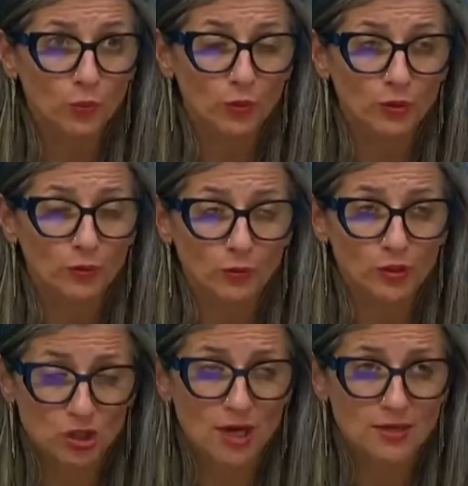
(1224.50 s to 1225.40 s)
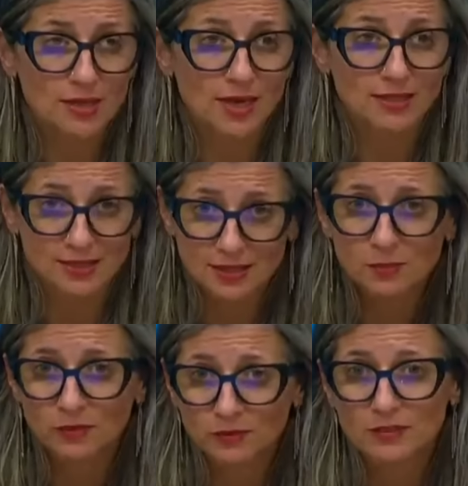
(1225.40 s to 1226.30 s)
which has a
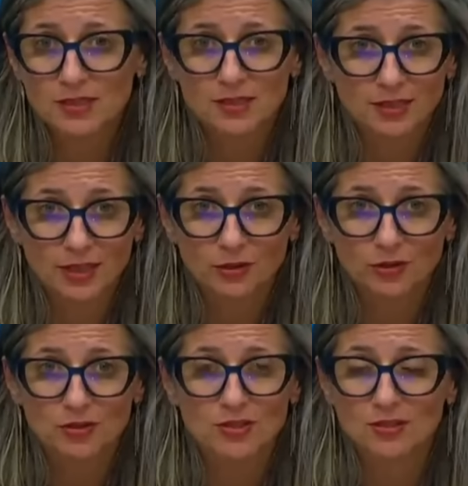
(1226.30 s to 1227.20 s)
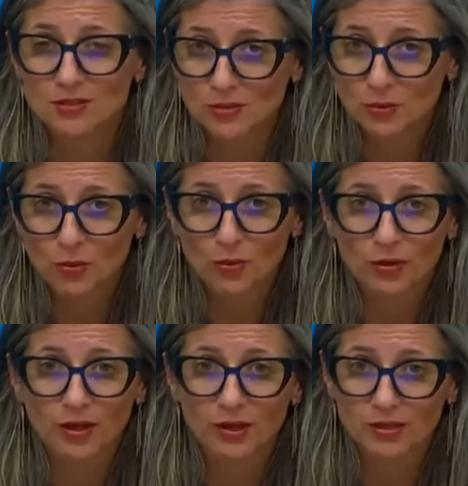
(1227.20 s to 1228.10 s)
team of investigators and
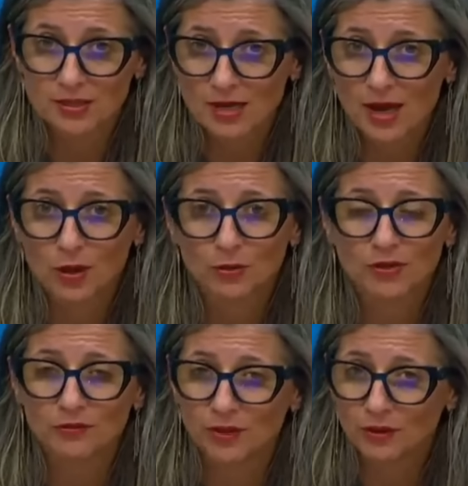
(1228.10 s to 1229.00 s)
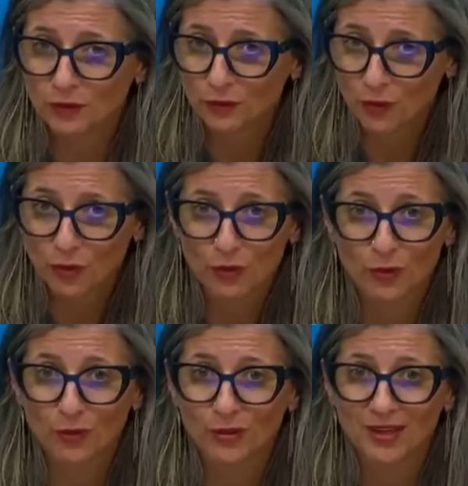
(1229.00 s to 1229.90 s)
so carries out a very
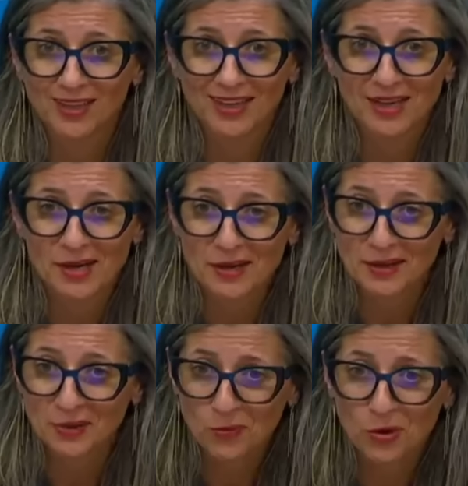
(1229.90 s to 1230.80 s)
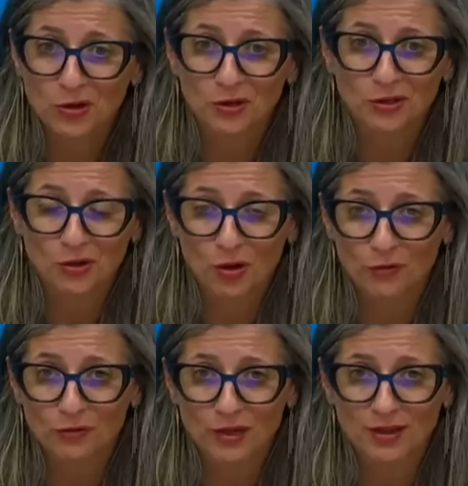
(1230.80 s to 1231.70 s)
thorough work
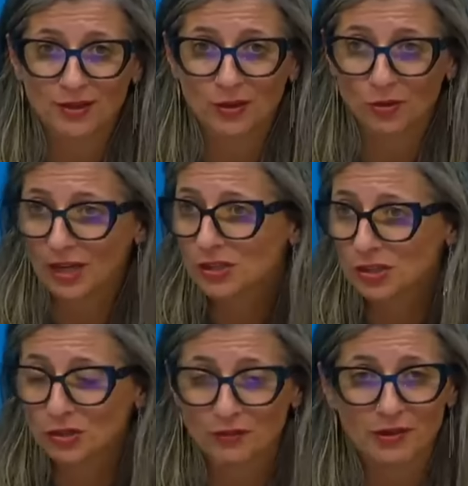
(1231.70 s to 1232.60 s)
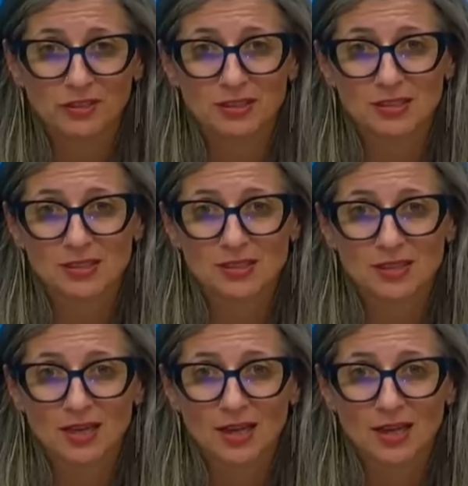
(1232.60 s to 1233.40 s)
of collection of evidence.